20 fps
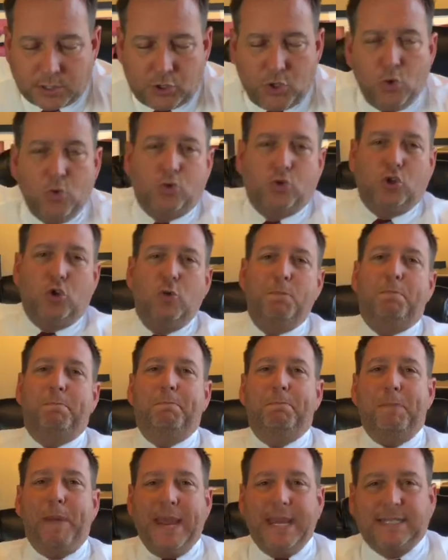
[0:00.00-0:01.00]
two
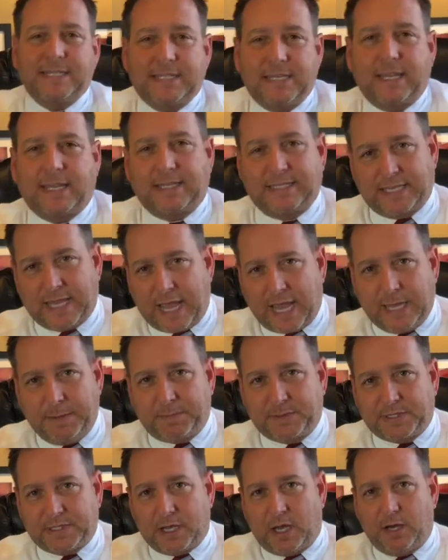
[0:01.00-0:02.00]
basic
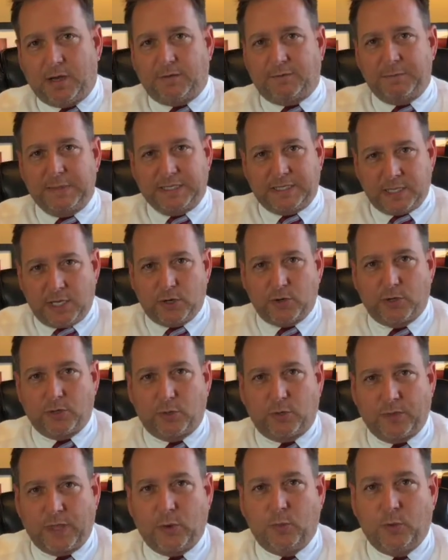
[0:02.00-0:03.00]
types of
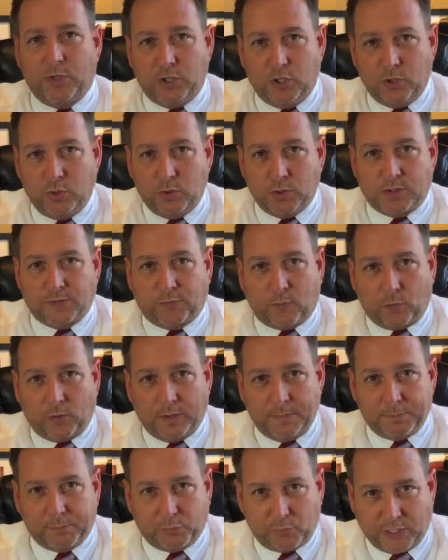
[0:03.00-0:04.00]
material that we use for
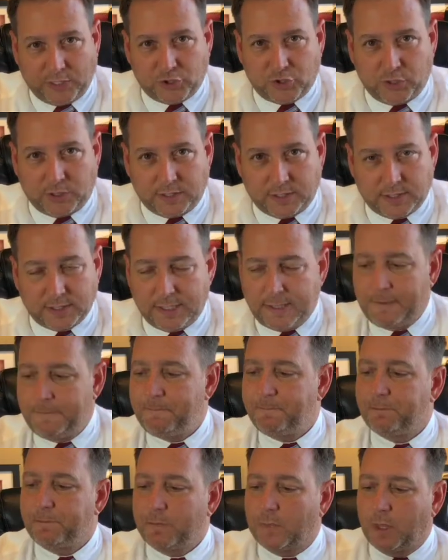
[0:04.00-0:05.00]
impressions.
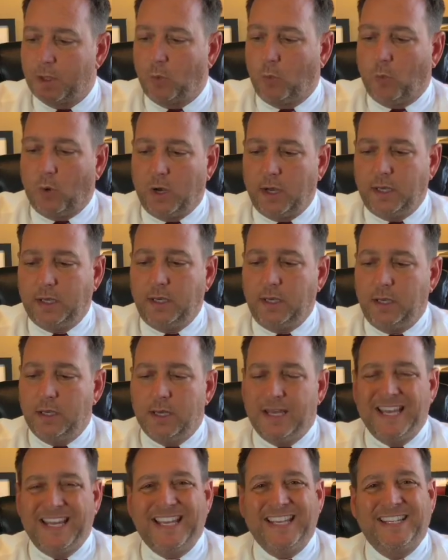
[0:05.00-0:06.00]
One
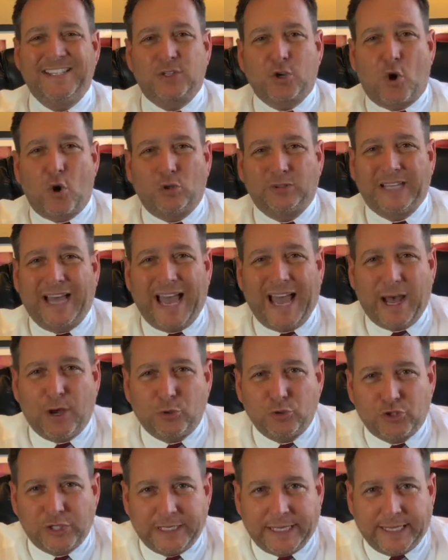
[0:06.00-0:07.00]
is called
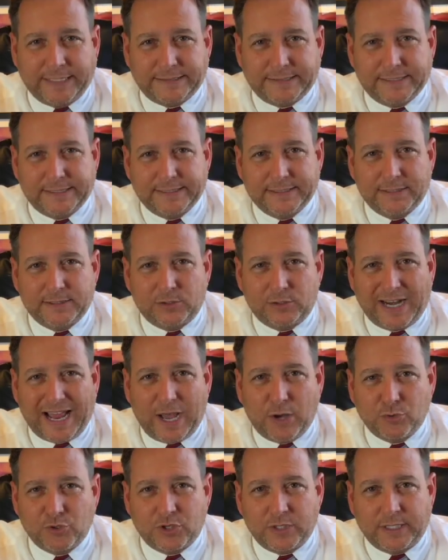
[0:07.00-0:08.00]
alginate, or
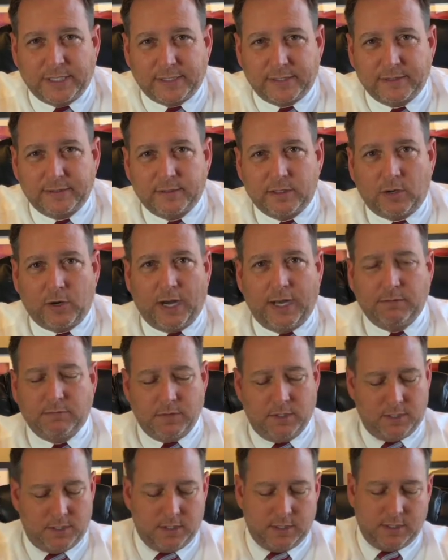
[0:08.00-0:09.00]
alginate, all right?
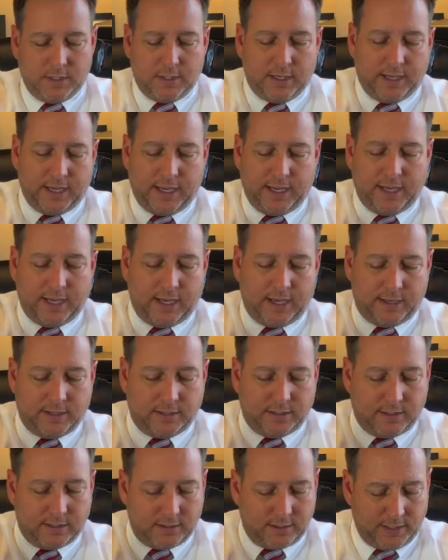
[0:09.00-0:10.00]
And
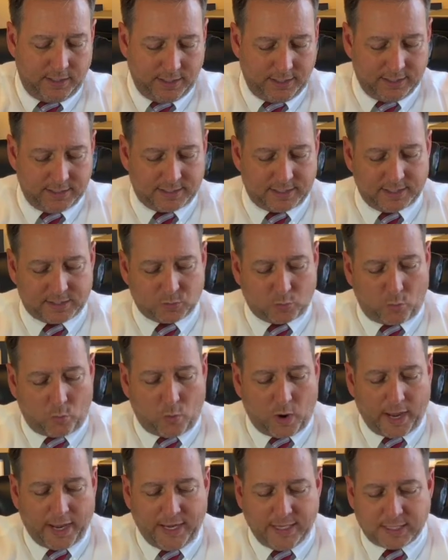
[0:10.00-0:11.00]
it is this
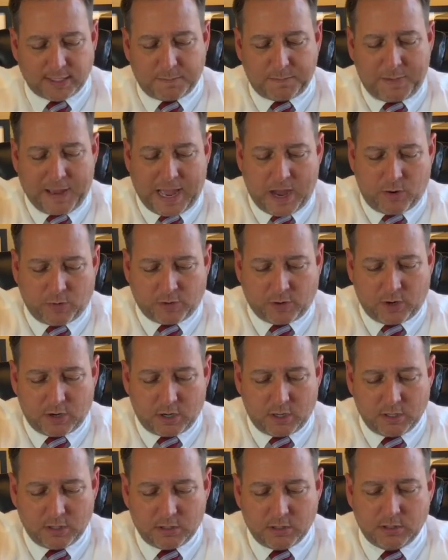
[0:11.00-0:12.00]
white
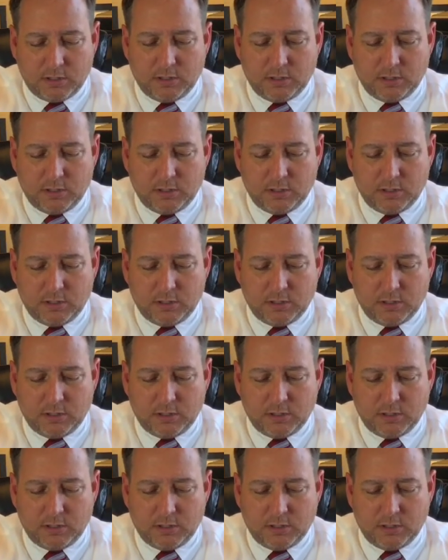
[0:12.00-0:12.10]
powder,